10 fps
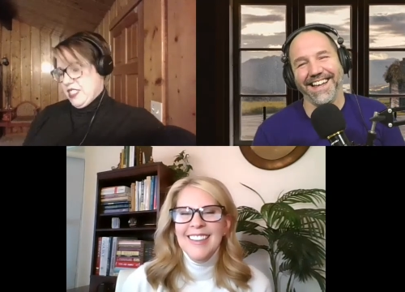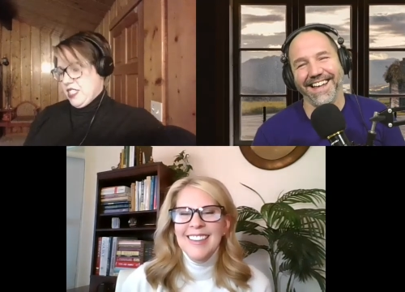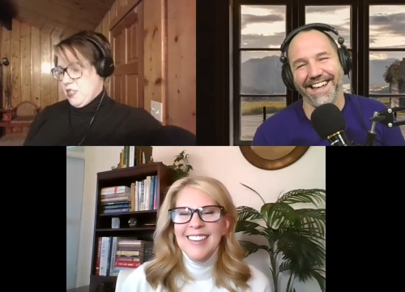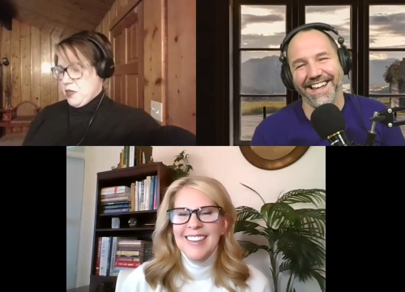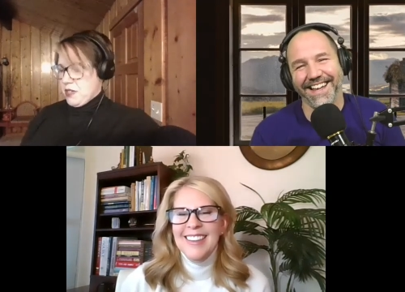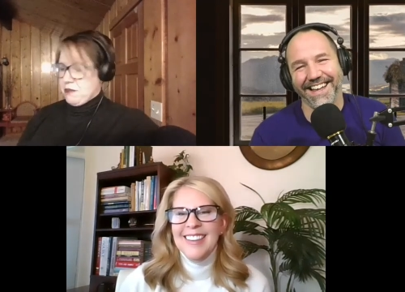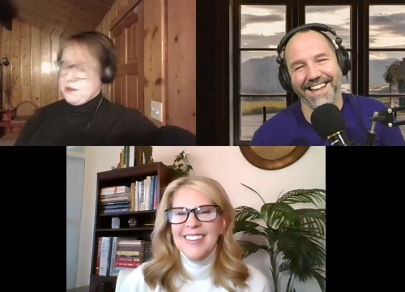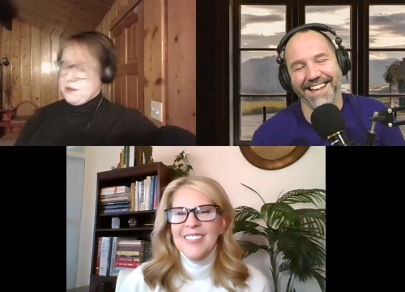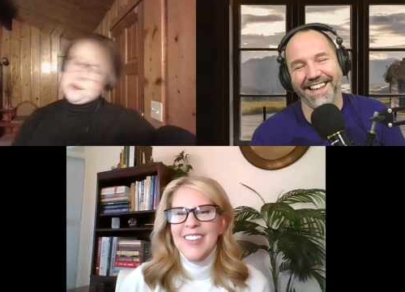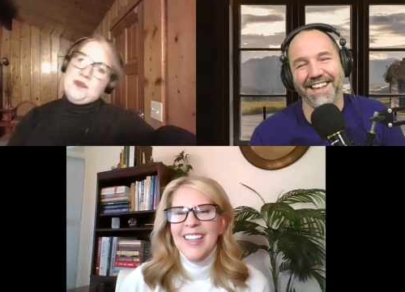Speaker 1: Anyway.
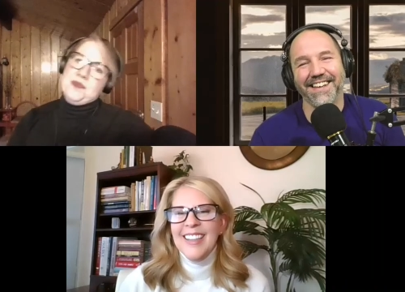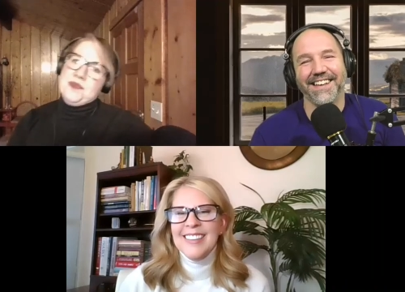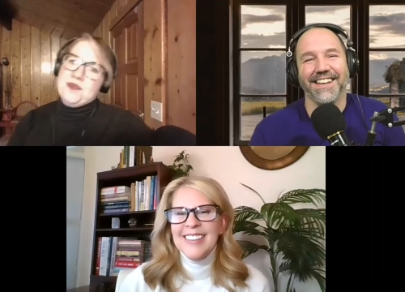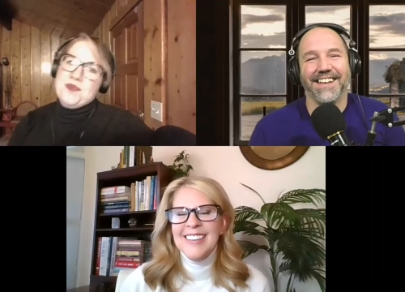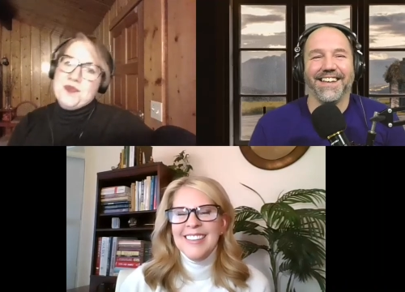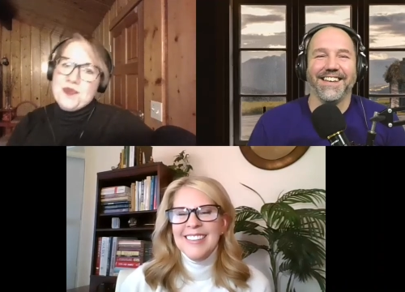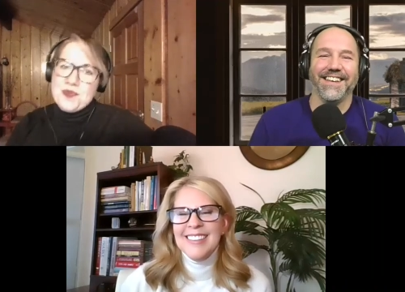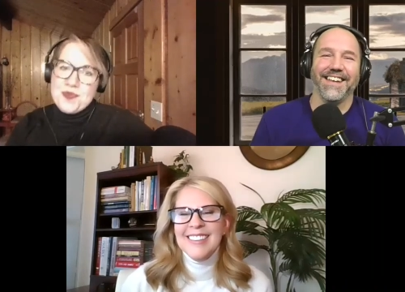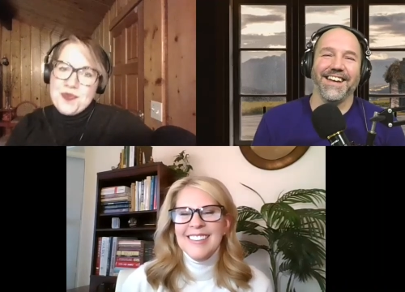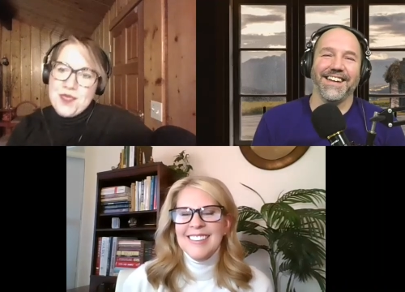Oh, man.
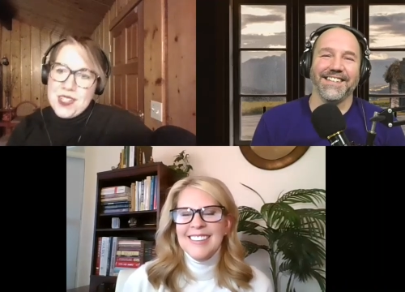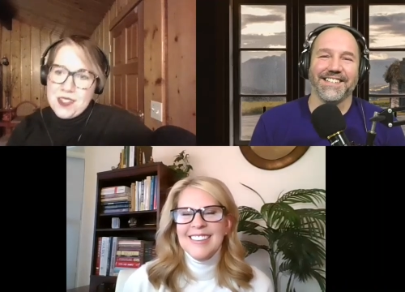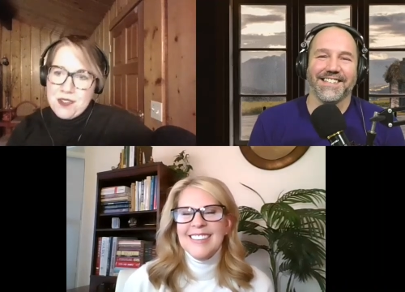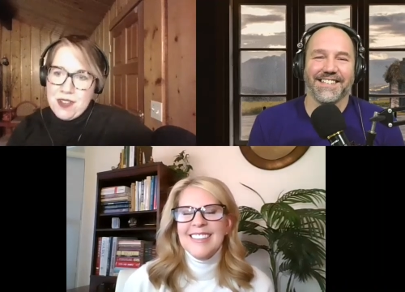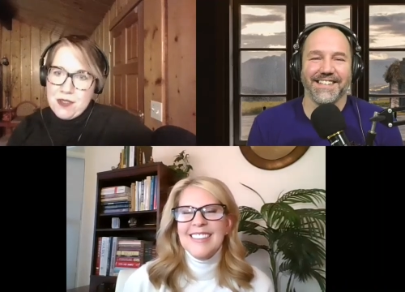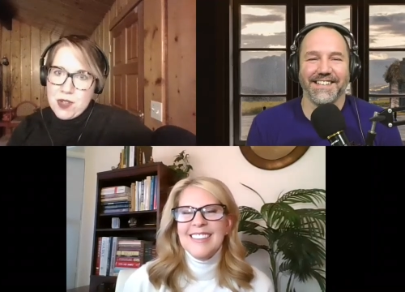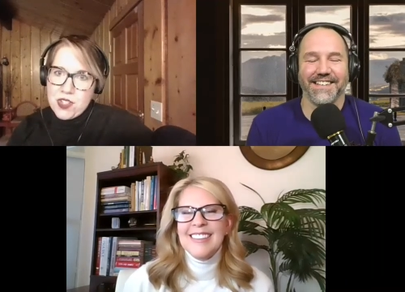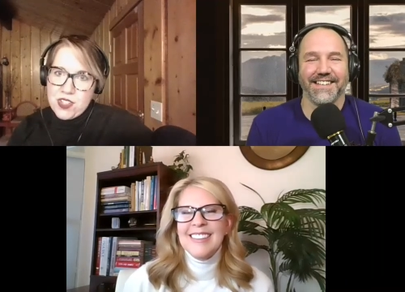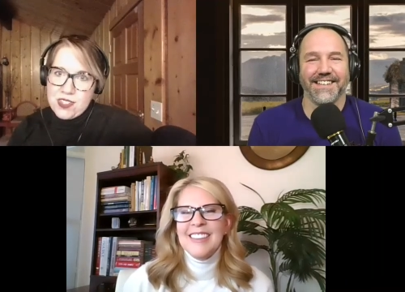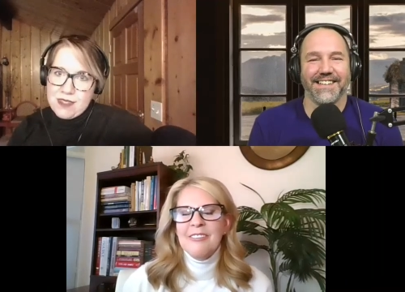
Speaker 2: Nice. That's our 5
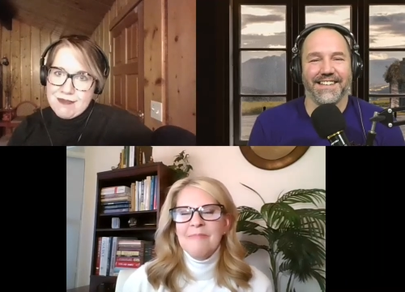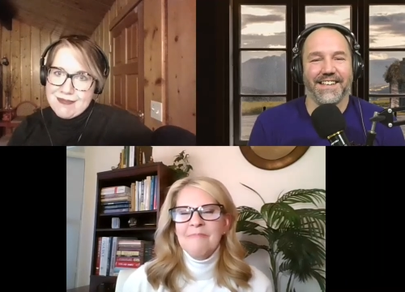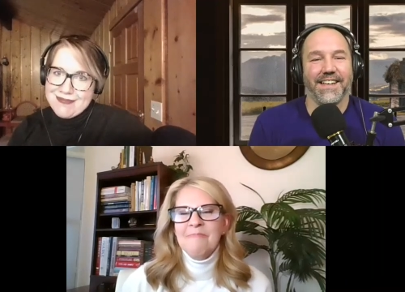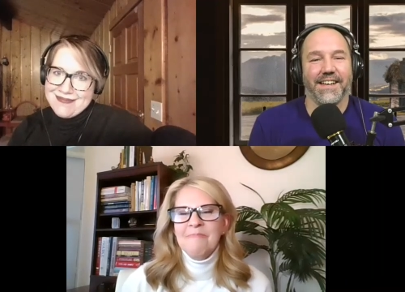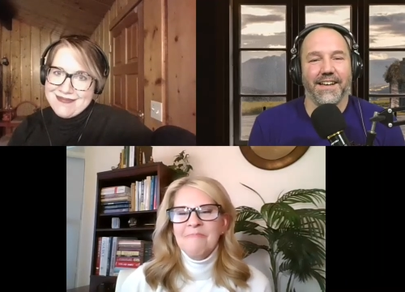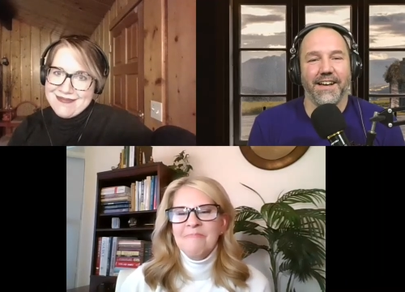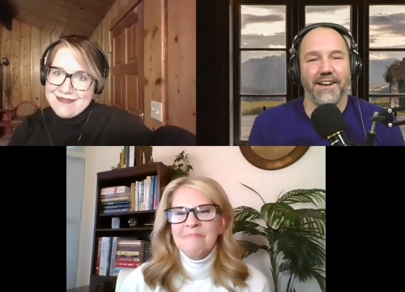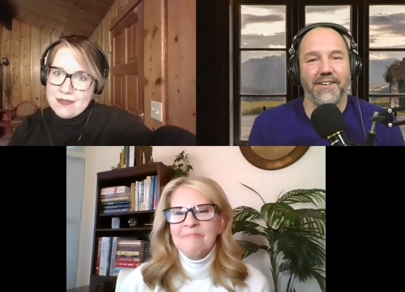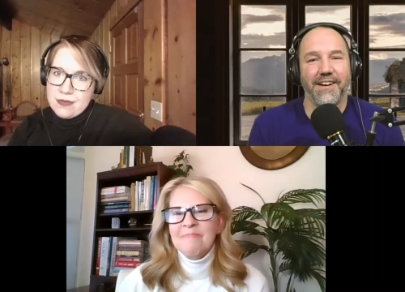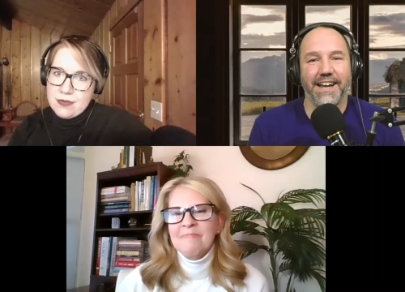questions.
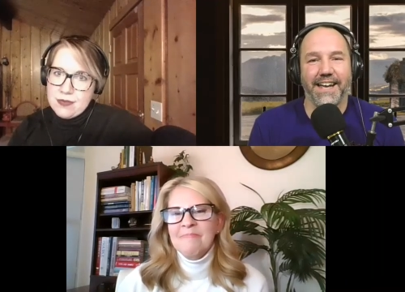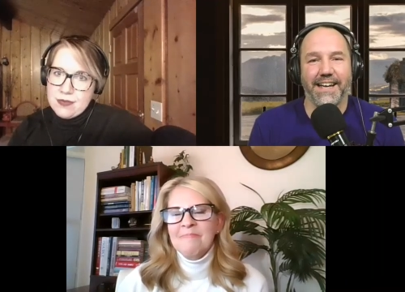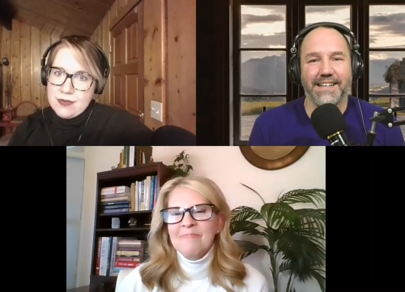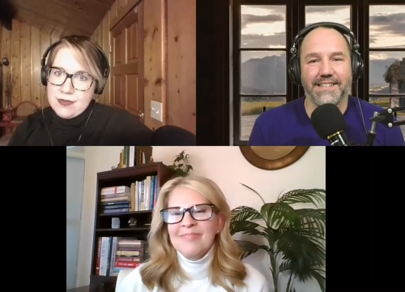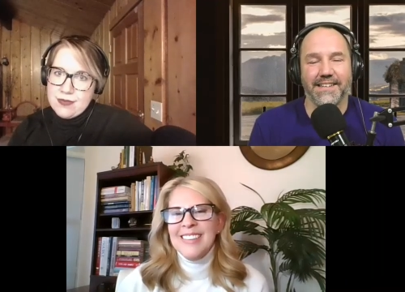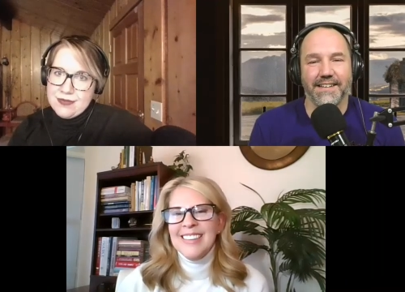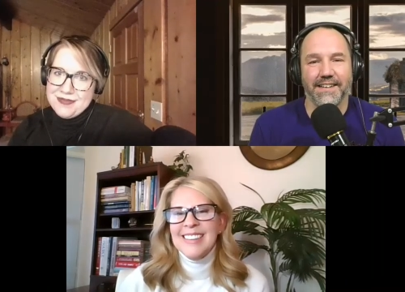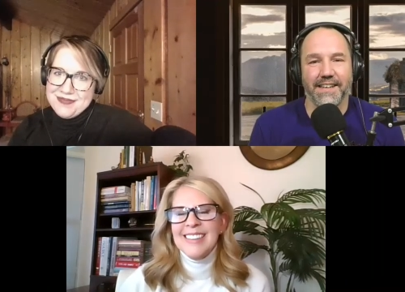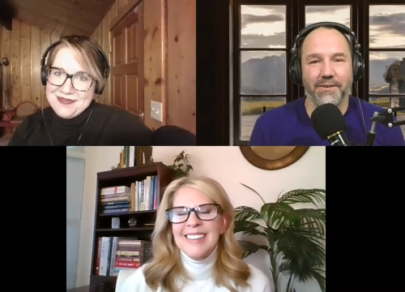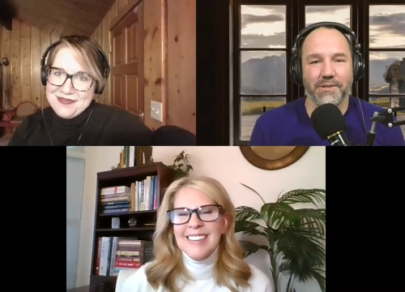All right, guys.
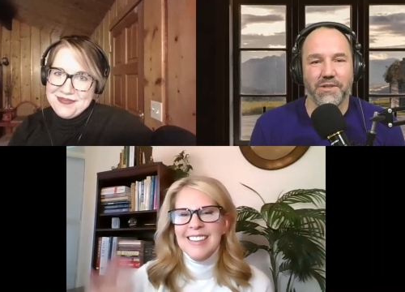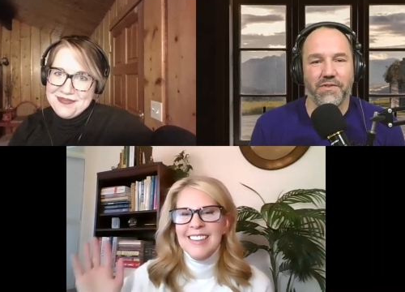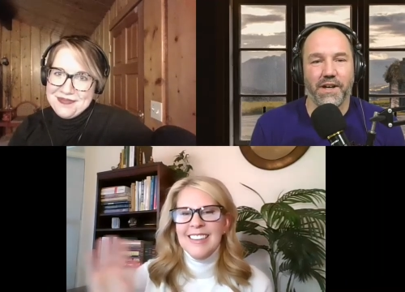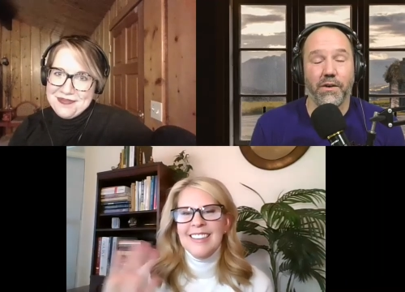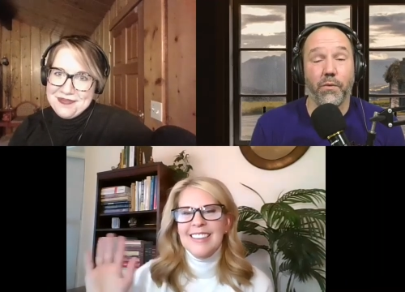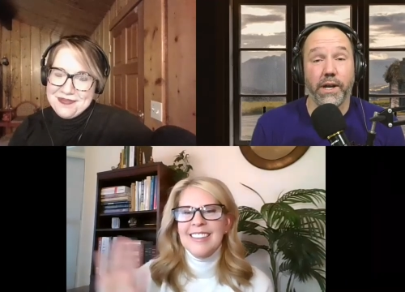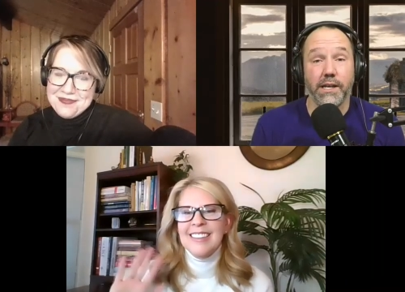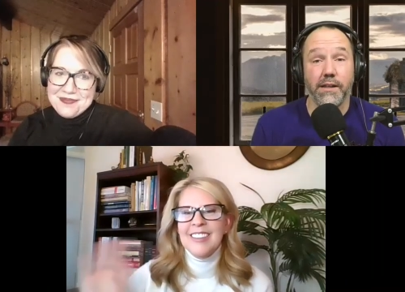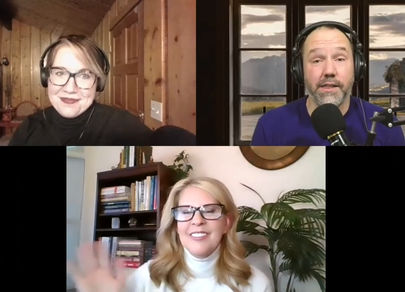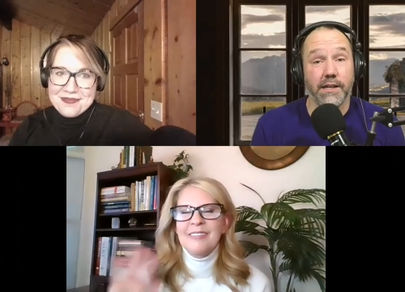It was fun.
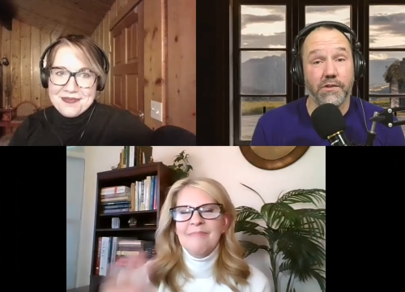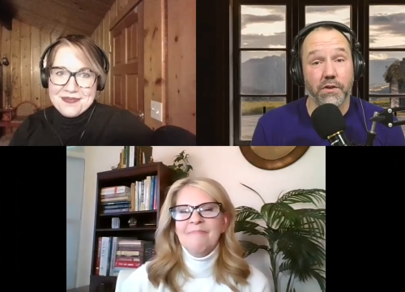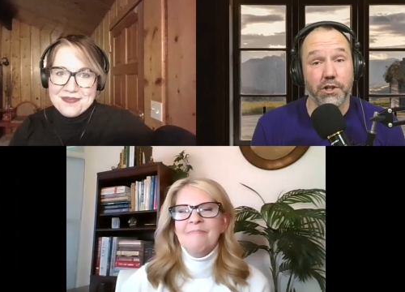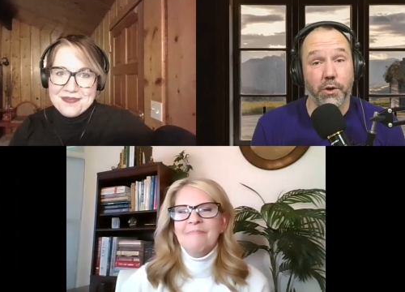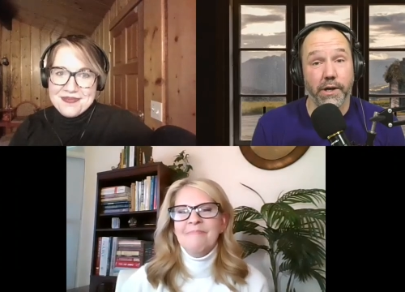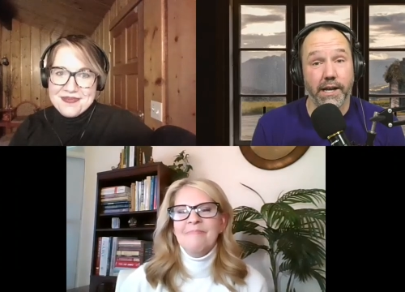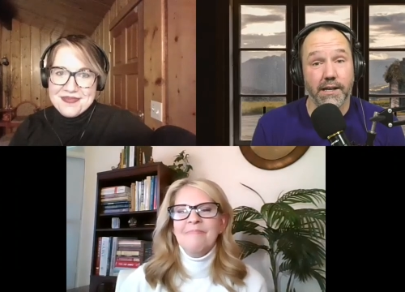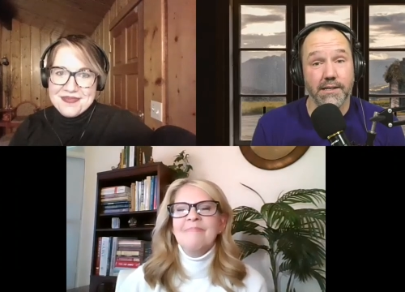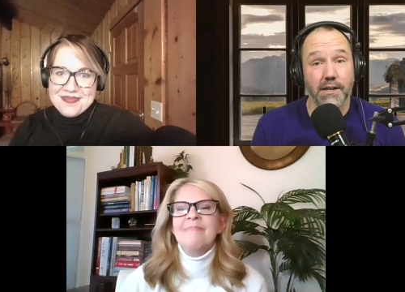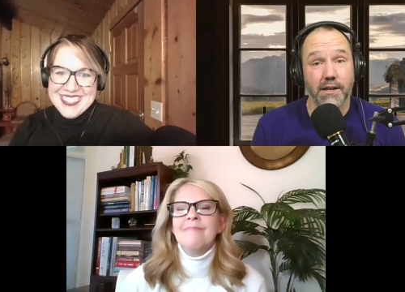Wendy, thanks for joining
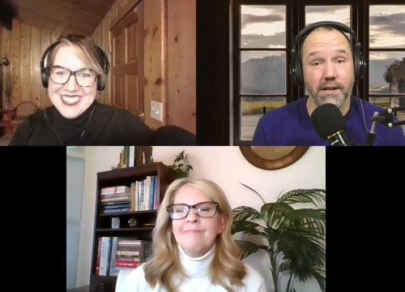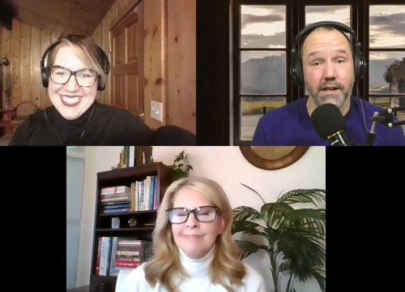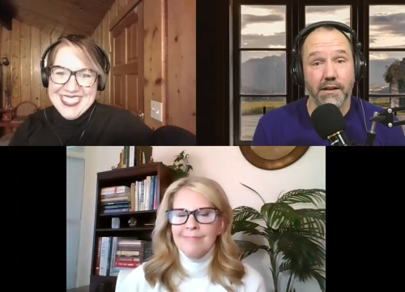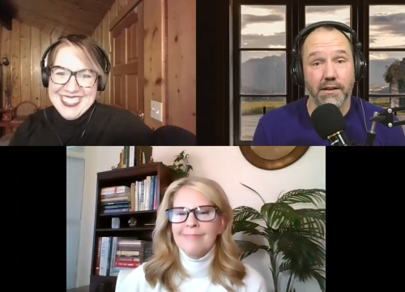us on another